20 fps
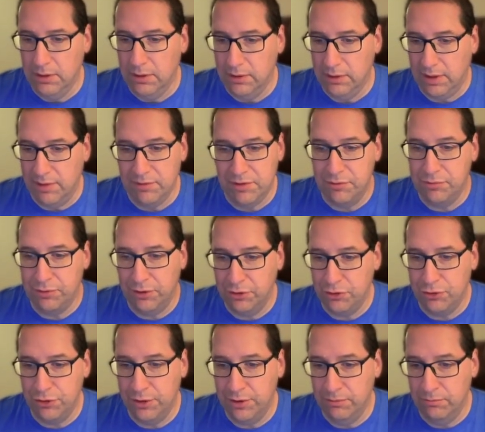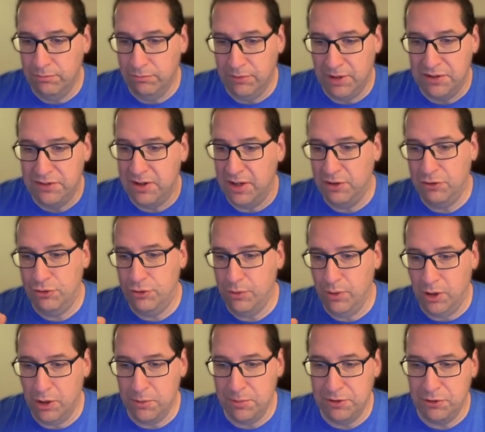given a function that takes two
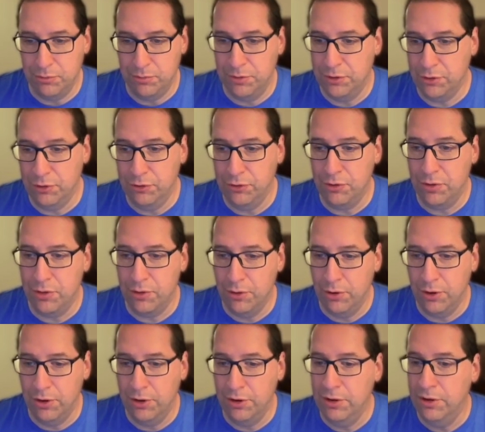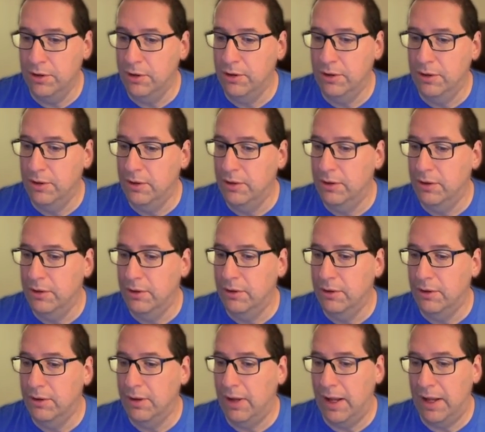arguments and returns a third,
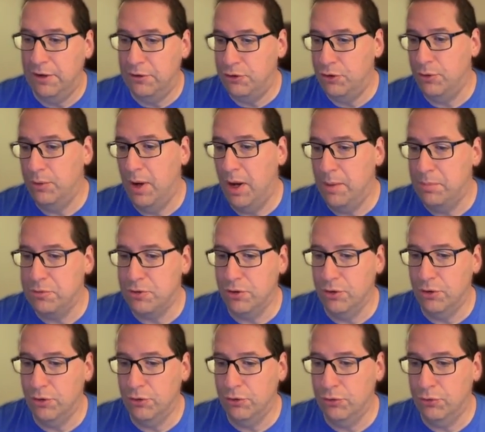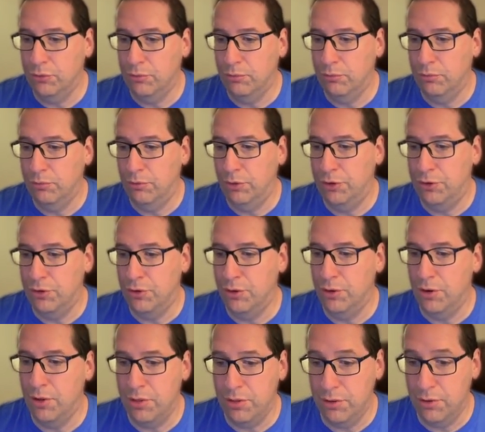and two optionals
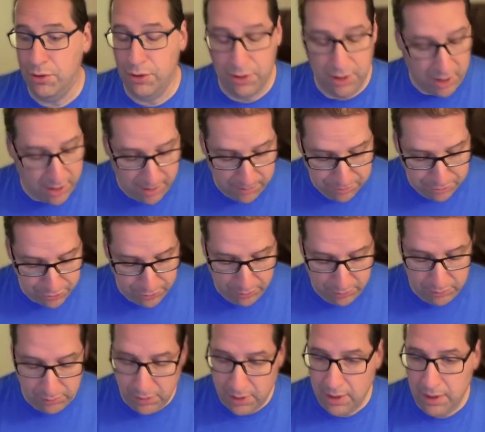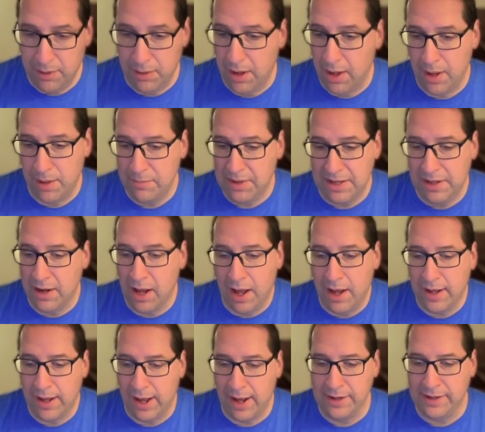return a third optional. I mean,
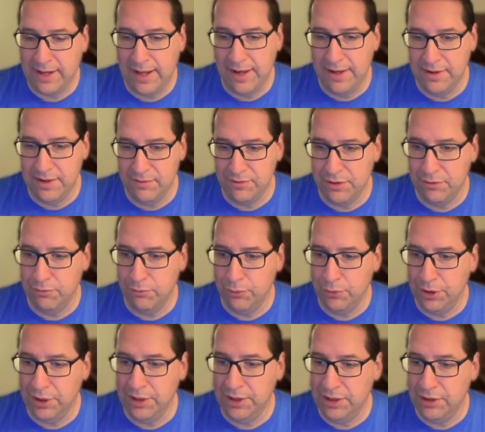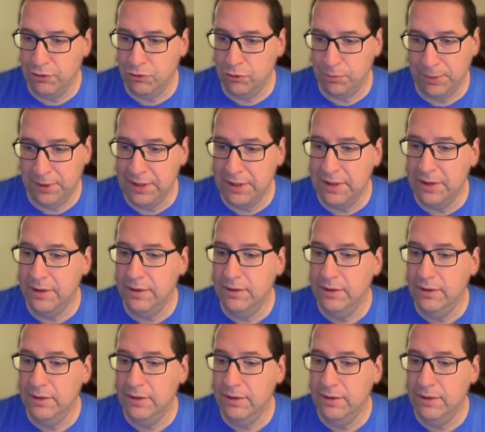I can't even really explain it.